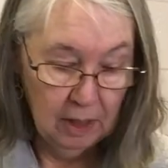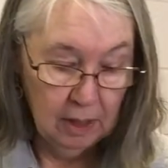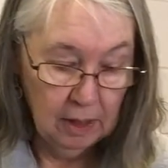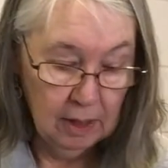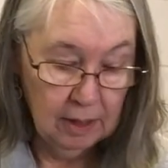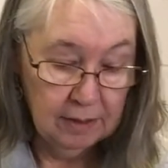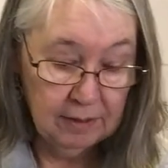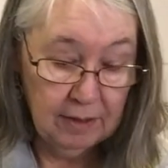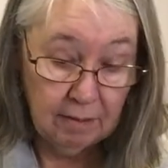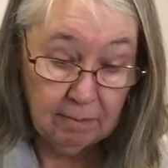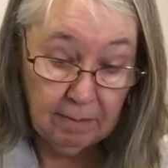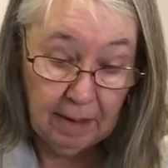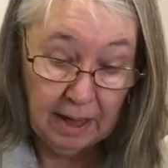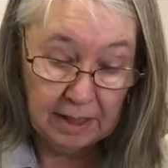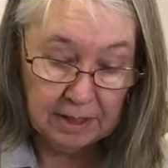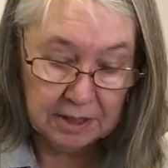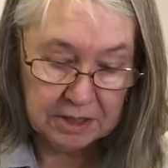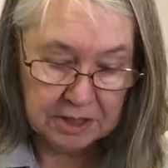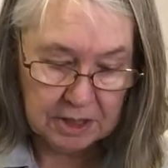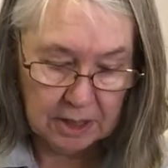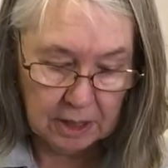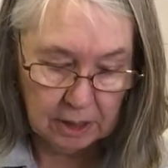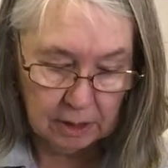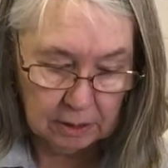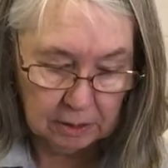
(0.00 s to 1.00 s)
They ran a
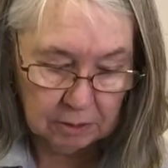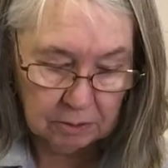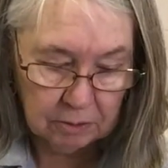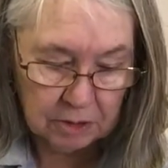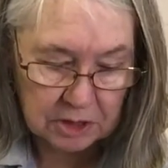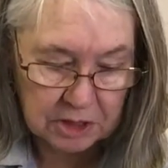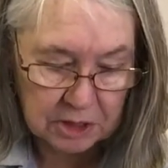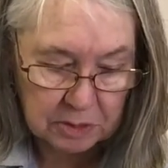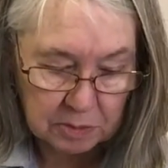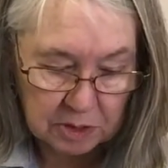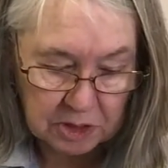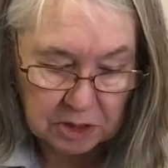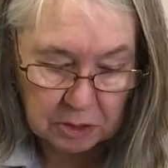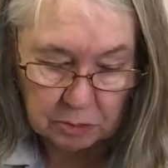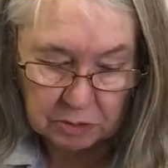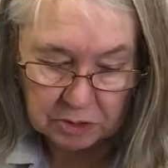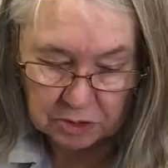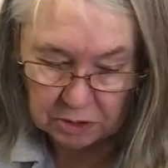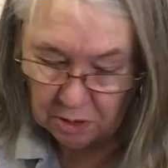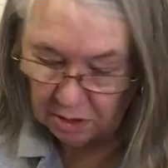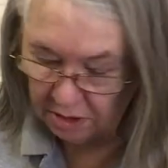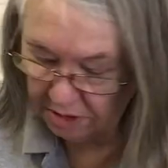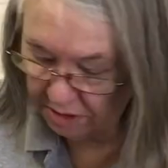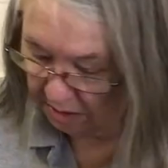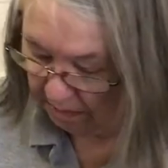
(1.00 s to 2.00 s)
sale at Christmas. It was
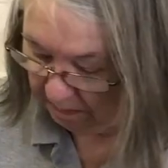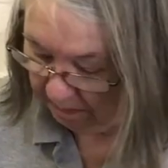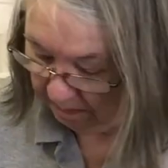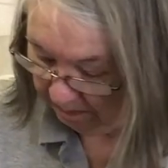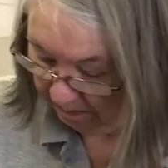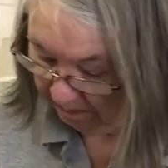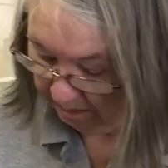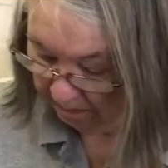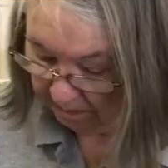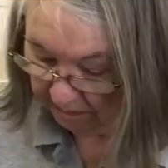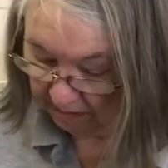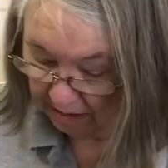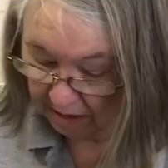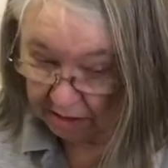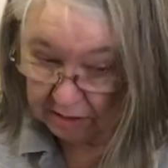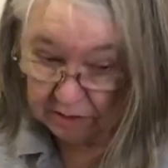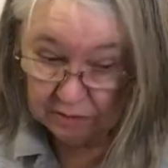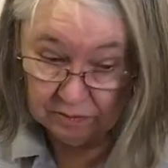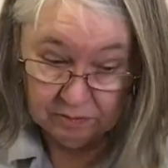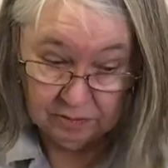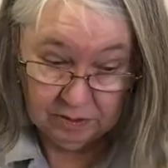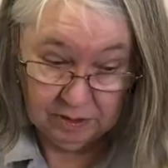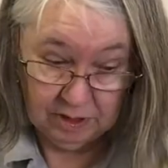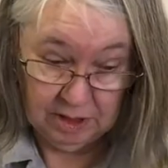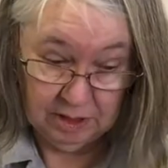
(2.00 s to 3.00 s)
awesome.
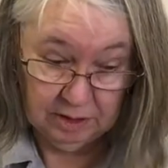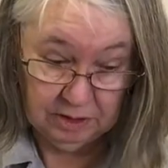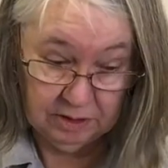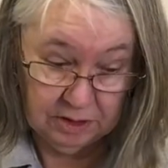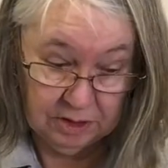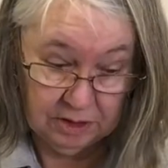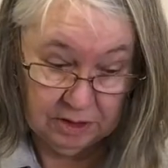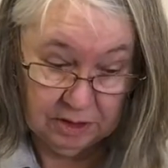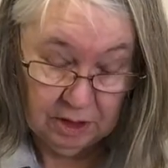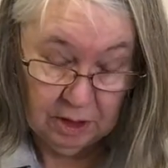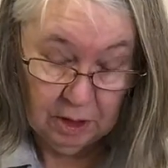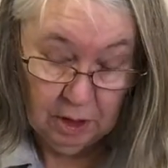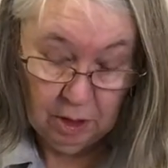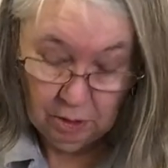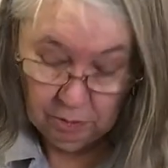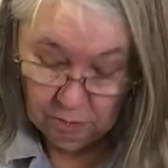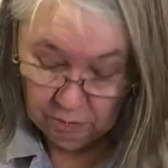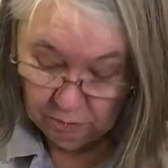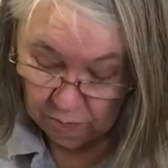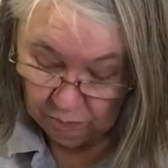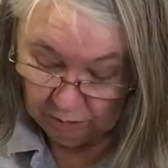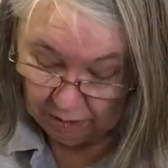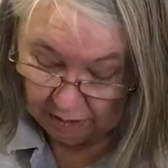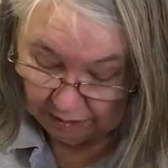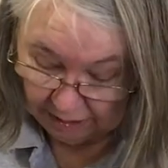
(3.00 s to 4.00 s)
It's
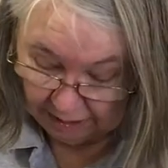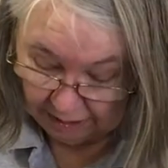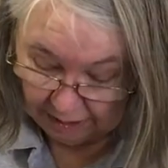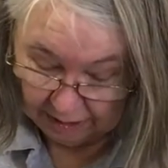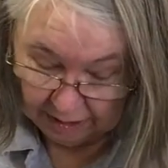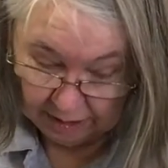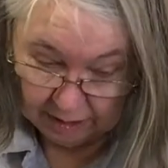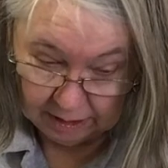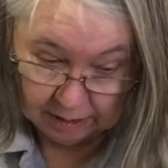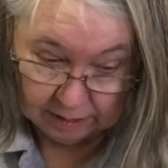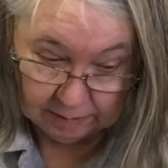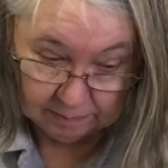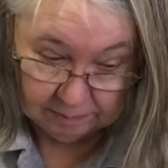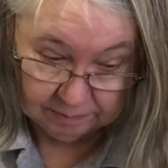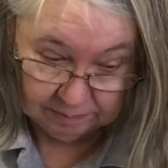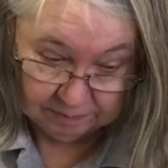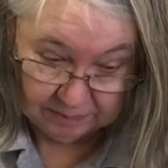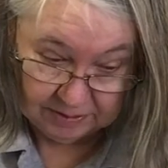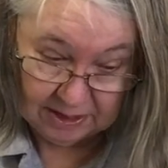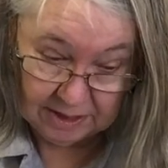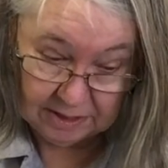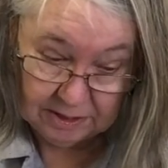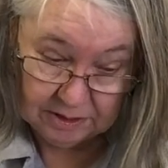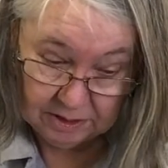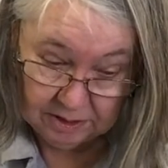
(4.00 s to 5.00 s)
really,
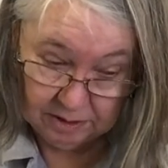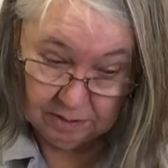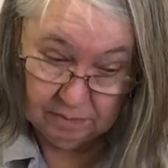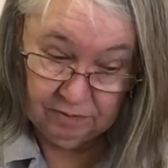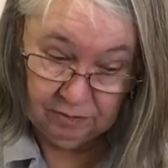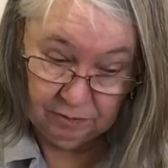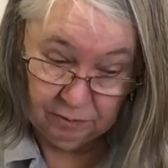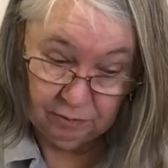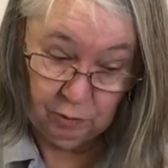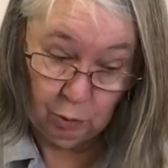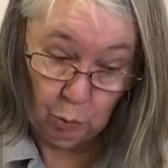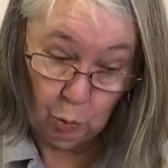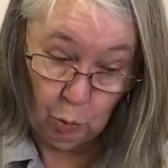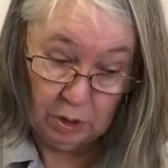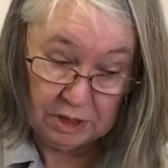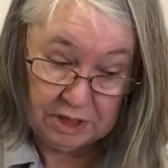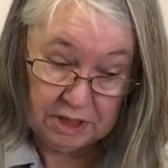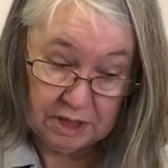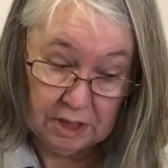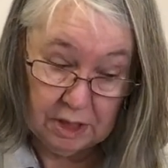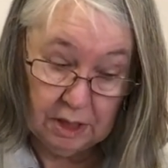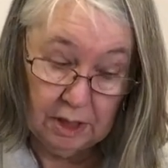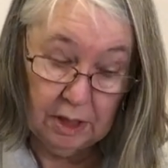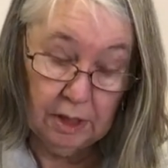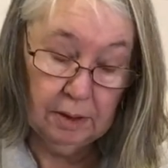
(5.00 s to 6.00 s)
that's for what's
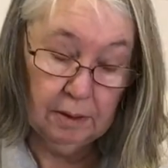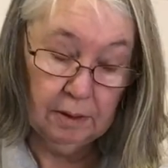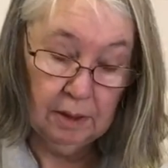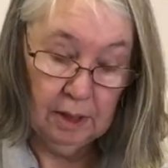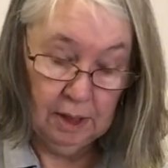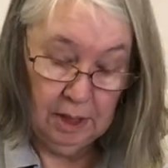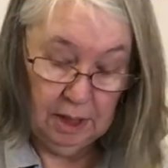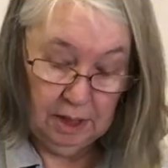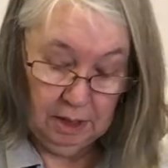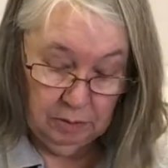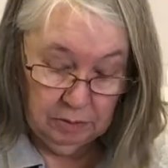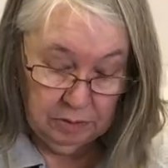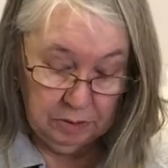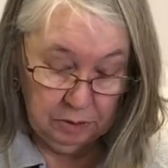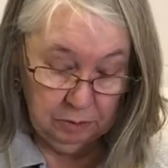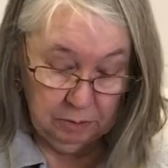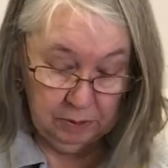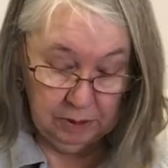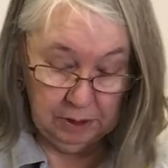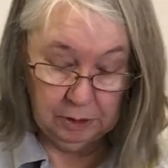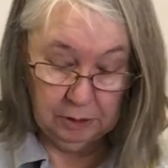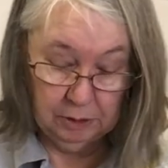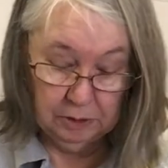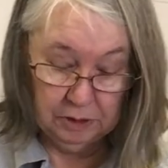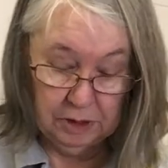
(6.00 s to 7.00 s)
in it, it was a
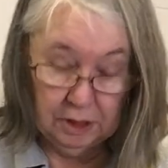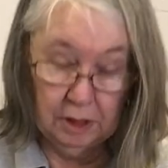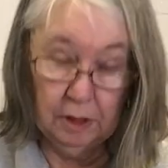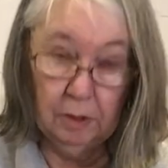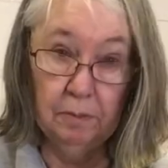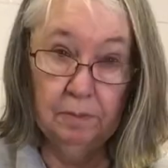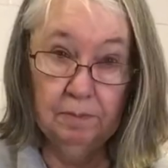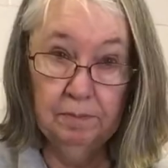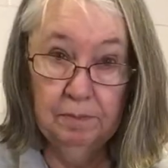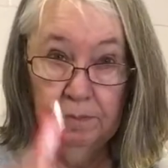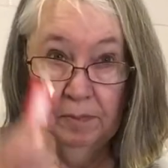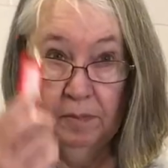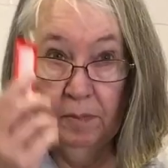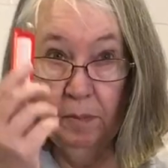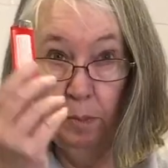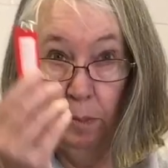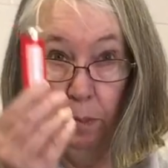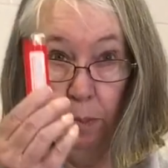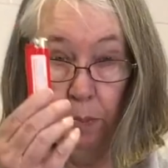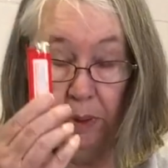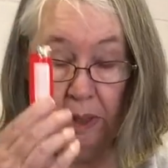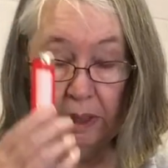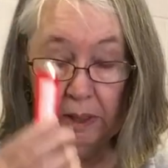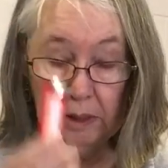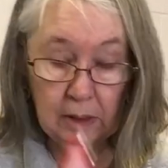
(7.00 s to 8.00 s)
really good deal.
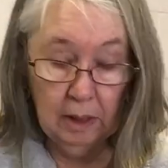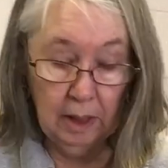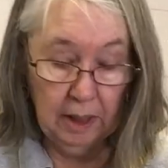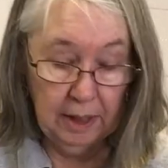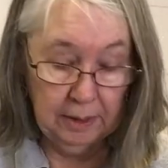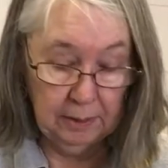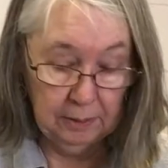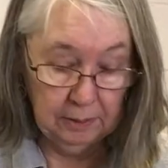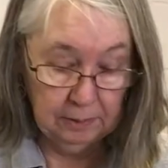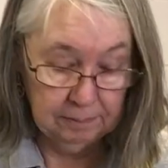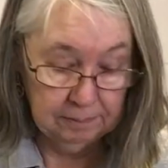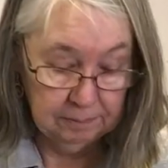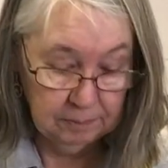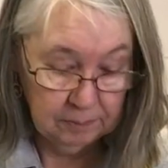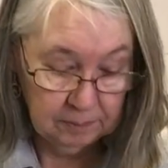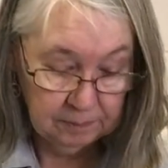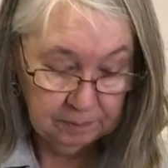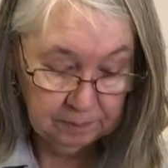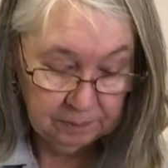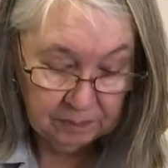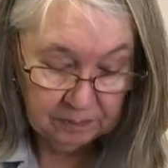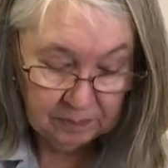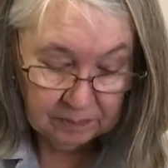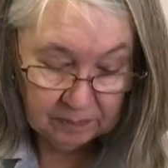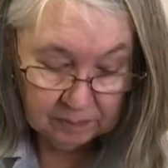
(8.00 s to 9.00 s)
Bic lighter,
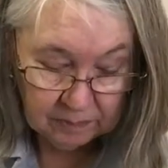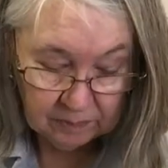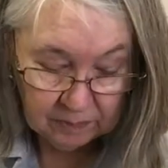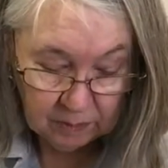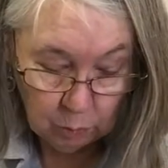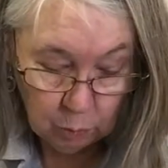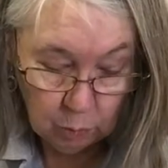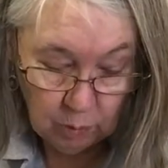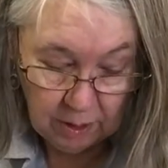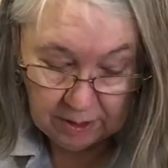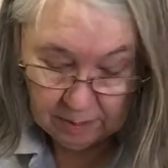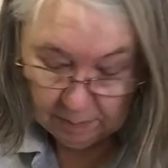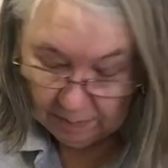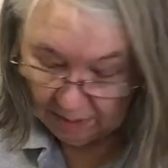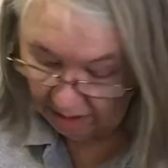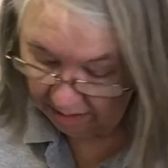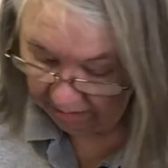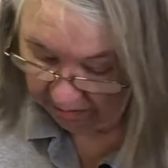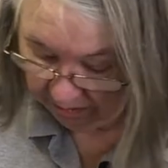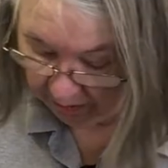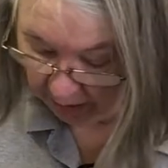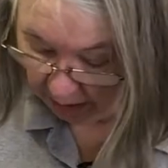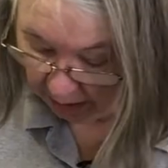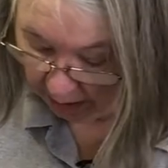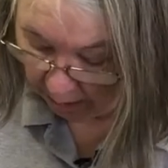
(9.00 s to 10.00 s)
way to make
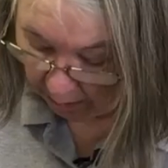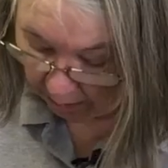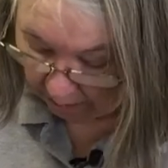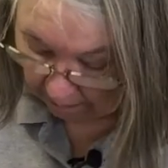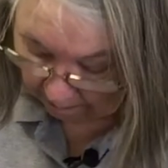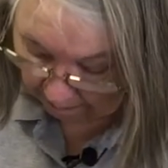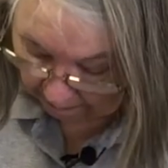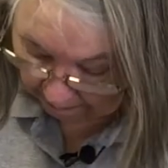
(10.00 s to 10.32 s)
fire.